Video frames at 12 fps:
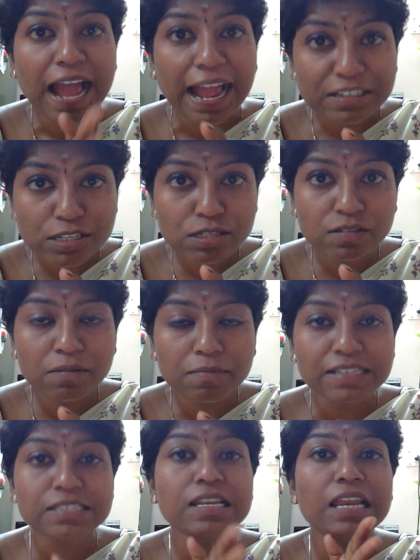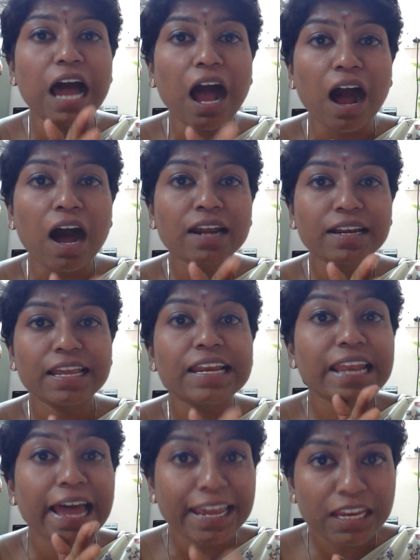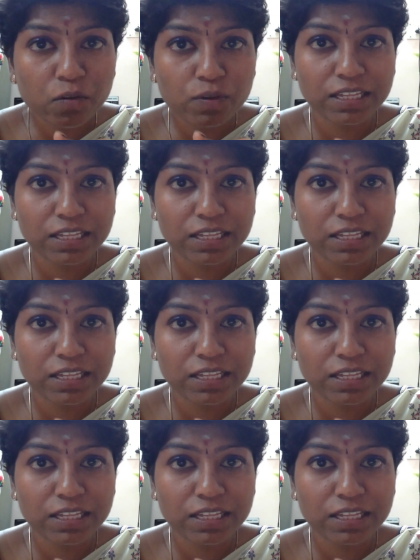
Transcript: axis of the muscle are in line